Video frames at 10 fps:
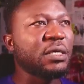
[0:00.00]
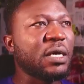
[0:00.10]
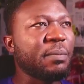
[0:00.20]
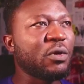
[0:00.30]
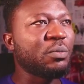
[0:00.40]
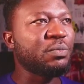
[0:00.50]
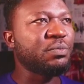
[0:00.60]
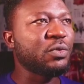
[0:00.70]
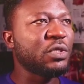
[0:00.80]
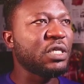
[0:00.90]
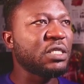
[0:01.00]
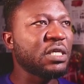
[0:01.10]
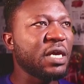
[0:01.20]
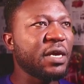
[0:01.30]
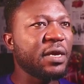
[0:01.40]
I'm going to put this
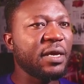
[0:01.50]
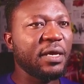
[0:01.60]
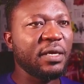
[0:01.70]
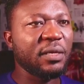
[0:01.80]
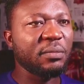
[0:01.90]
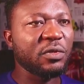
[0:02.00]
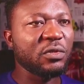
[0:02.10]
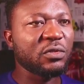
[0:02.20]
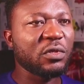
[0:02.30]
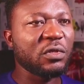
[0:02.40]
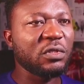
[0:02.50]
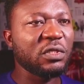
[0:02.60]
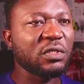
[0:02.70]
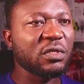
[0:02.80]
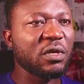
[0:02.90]
here, and I'm going to turn
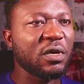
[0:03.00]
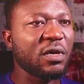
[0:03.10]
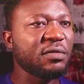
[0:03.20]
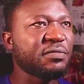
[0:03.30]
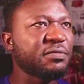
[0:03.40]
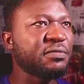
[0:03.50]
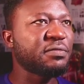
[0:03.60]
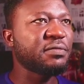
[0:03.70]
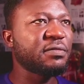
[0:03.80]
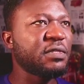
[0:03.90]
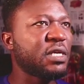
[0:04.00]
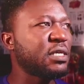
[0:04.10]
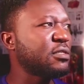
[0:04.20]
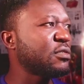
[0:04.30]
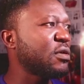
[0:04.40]
this off
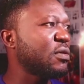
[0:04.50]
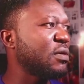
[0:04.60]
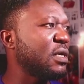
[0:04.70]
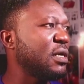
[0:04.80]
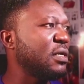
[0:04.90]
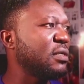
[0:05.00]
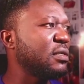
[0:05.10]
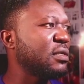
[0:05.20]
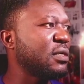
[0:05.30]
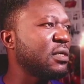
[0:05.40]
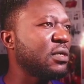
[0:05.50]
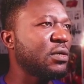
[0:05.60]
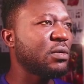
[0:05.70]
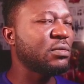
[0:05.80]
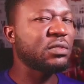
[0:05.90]
like so, and
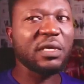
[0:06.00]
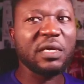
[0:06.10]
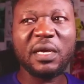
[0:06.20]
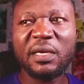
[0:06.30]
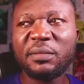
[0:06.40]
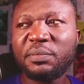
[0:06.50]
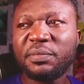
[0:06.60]
type